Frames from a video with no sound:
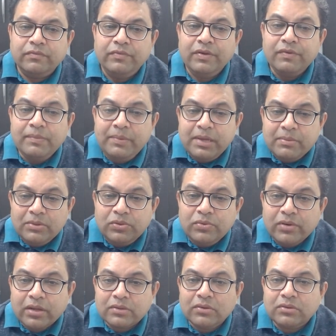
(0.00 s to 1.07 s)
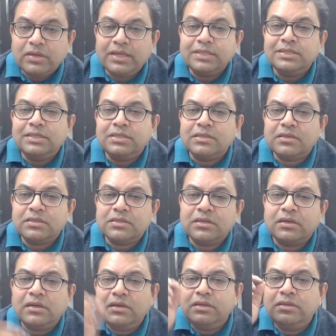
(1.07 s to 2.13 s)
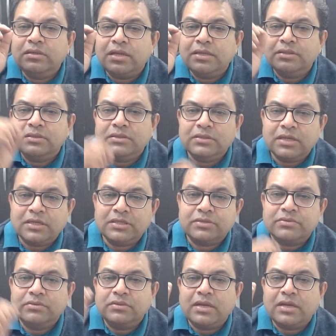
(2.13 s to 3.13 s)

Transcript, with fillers: we will be able to recognize these subtle intentions that's,